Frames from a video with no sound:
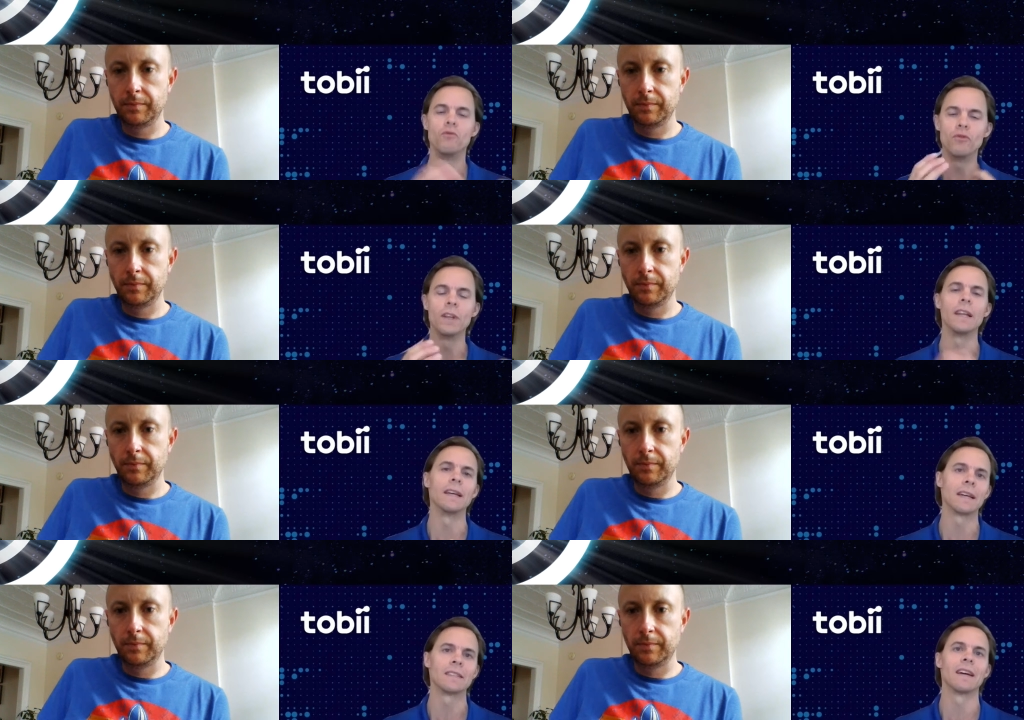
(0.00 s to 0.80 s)
Speaker 1: So I'm
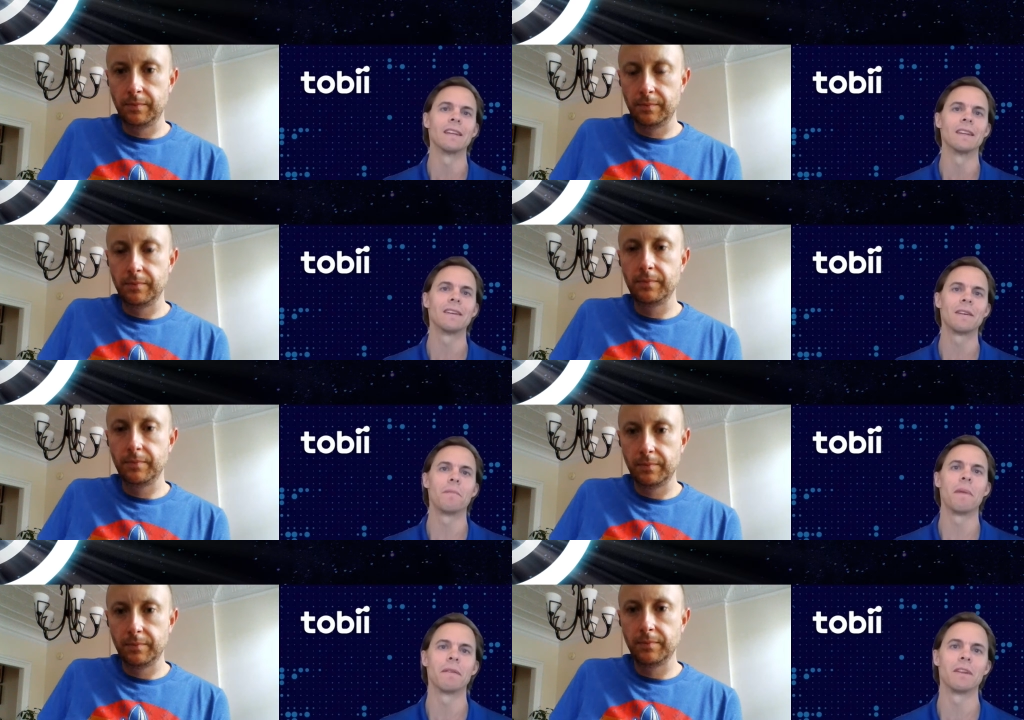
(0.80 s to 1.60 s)
really excited
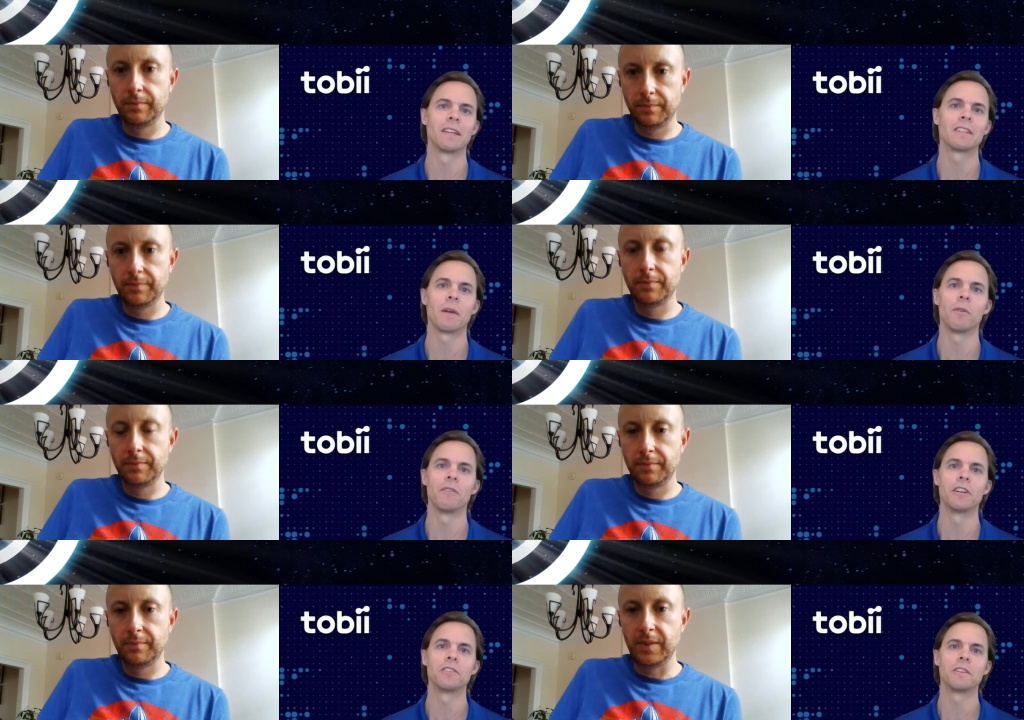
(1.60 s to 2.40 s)
about the next couple
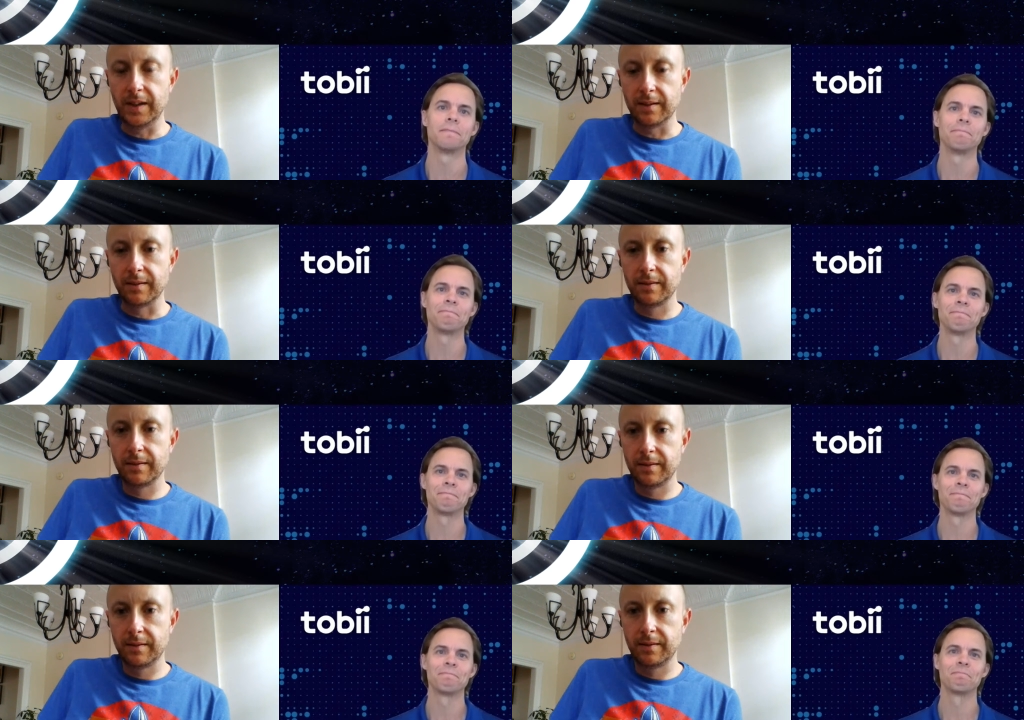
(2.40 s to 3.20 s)
of years.
Speaker 2: Yeah.
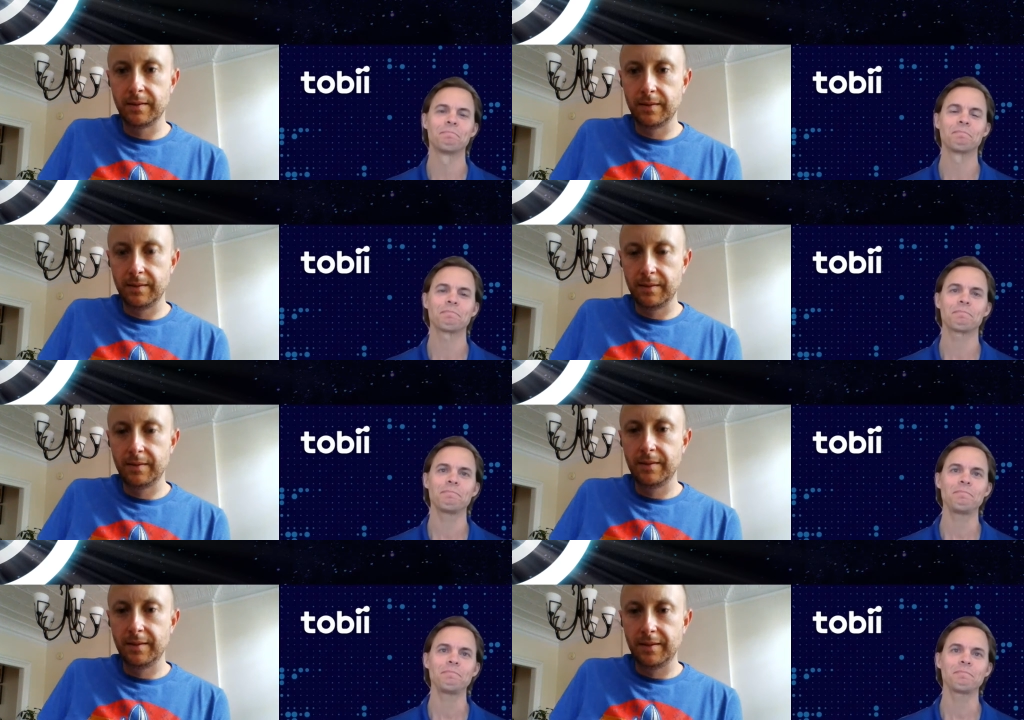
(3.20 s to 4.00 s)

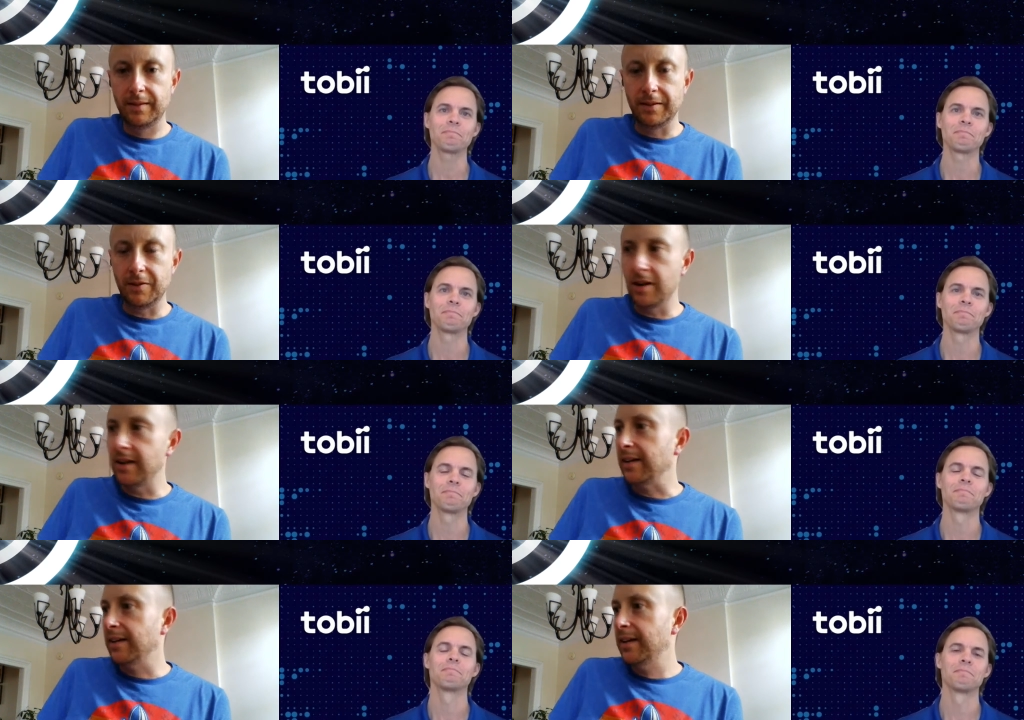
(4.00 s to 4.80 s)
All
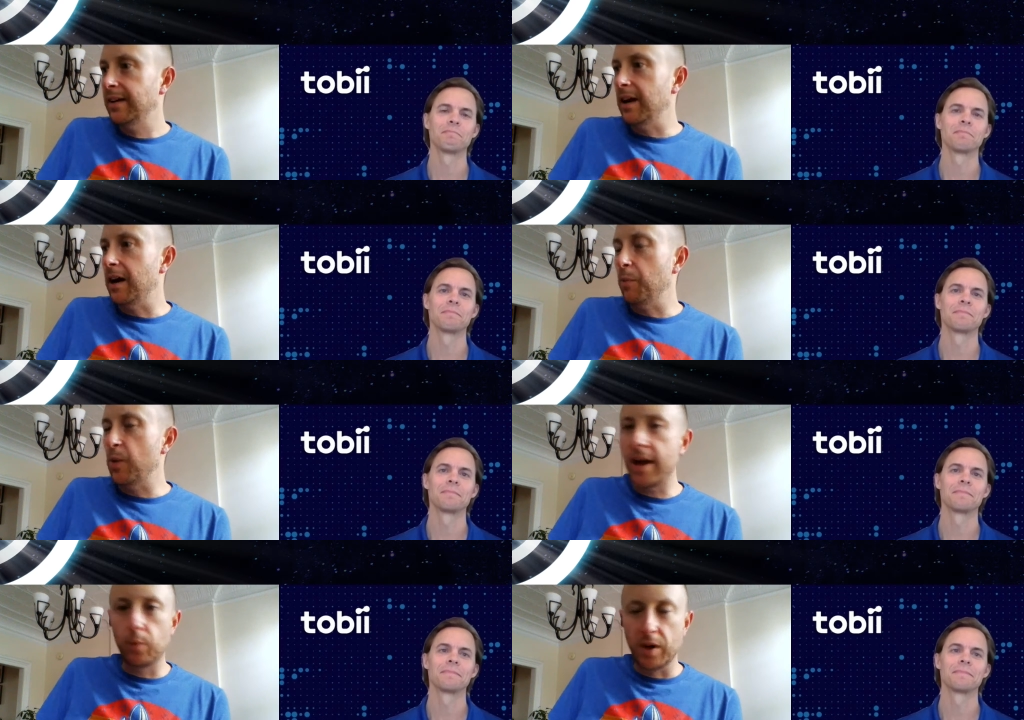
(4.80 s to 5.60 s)
right.
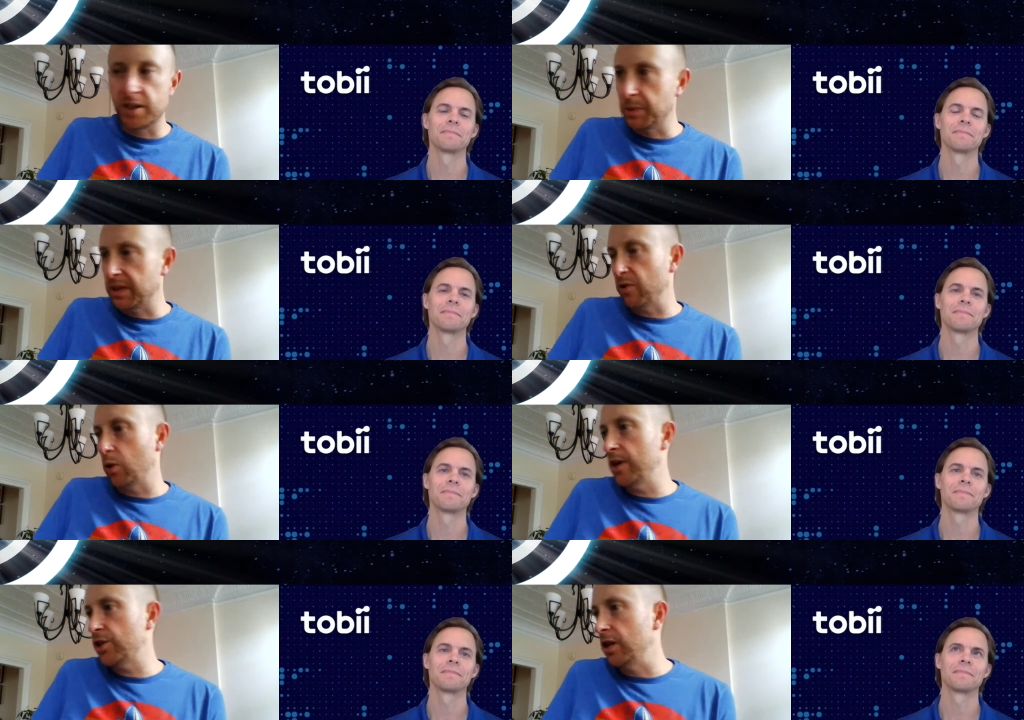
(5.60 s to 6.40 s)
Um, we had one
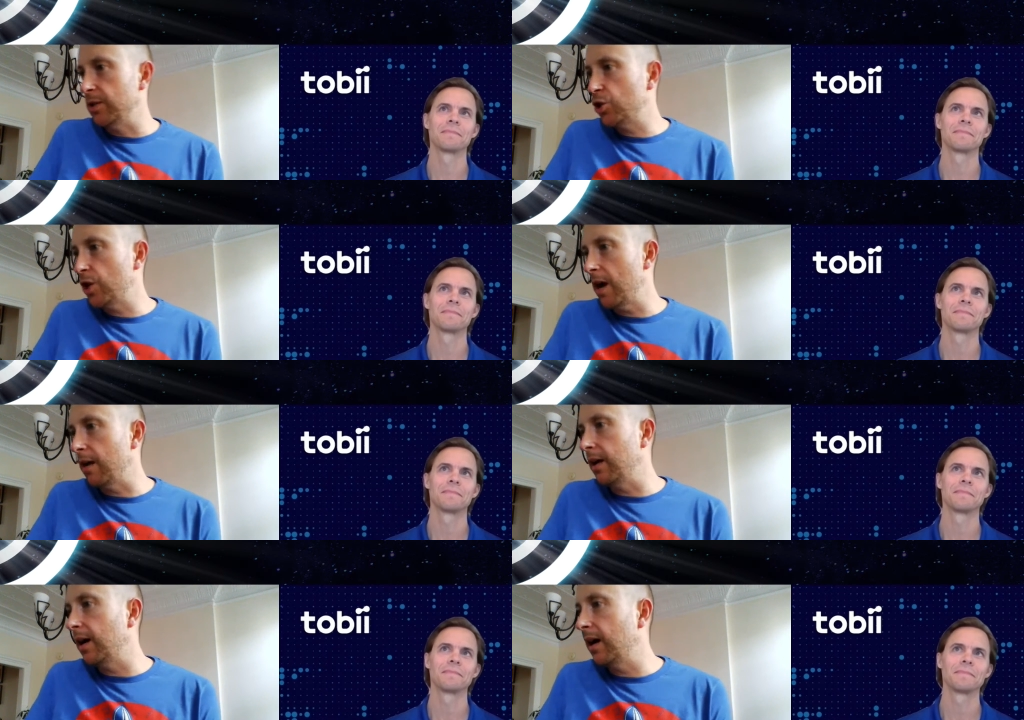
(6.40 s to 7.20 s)
specific question in the
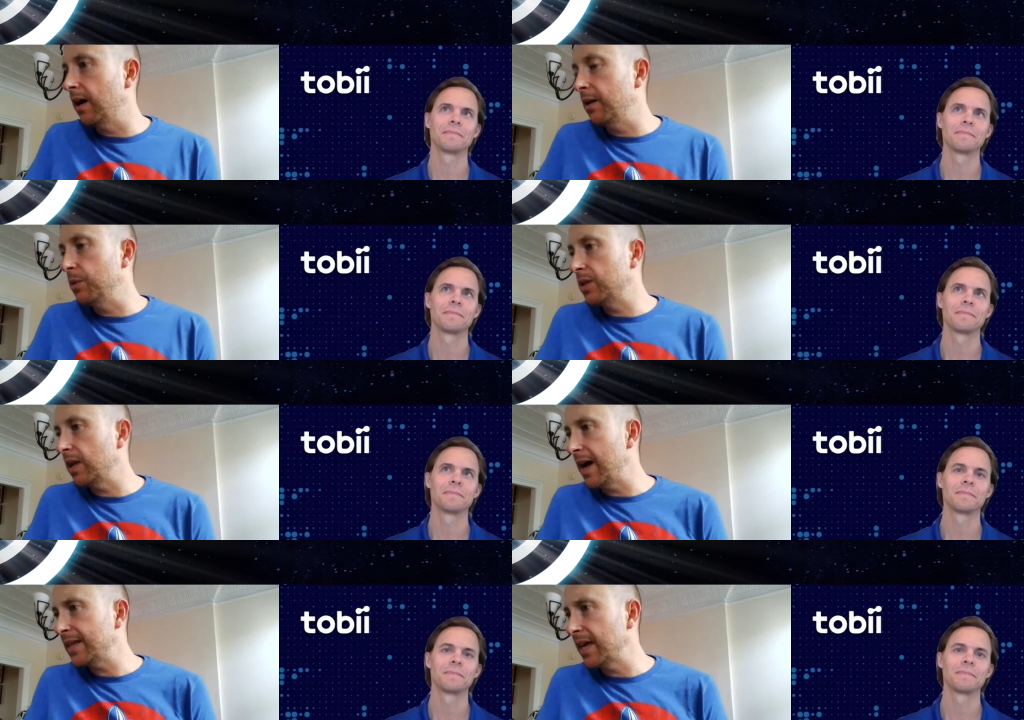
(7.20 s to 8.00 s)
chat. Uh, I
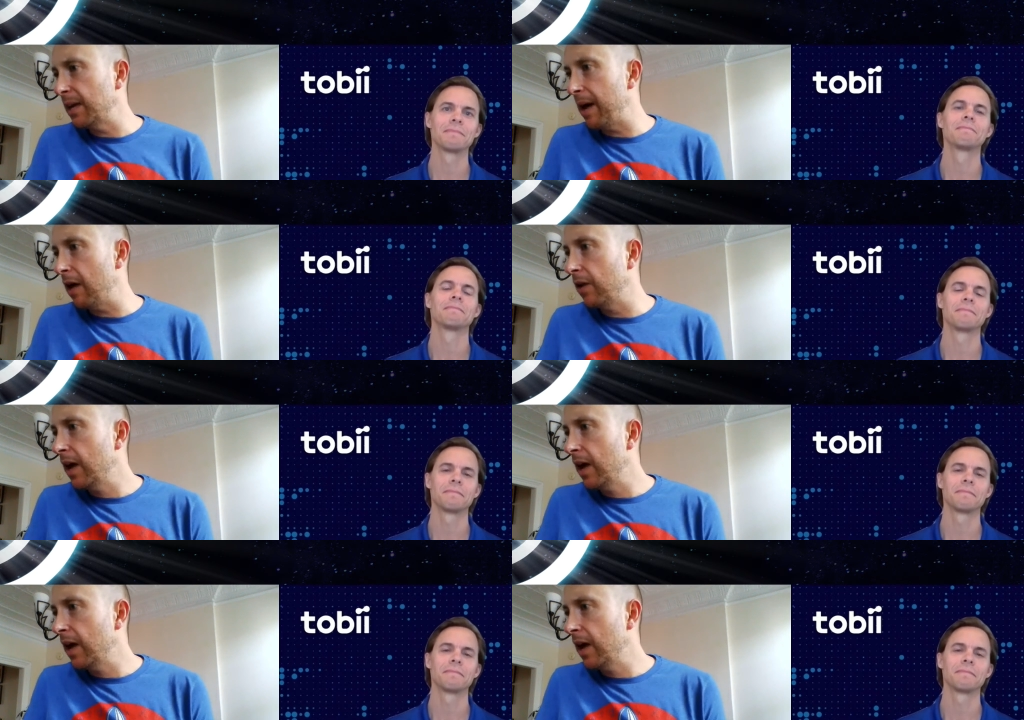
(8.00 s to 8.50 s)
was asking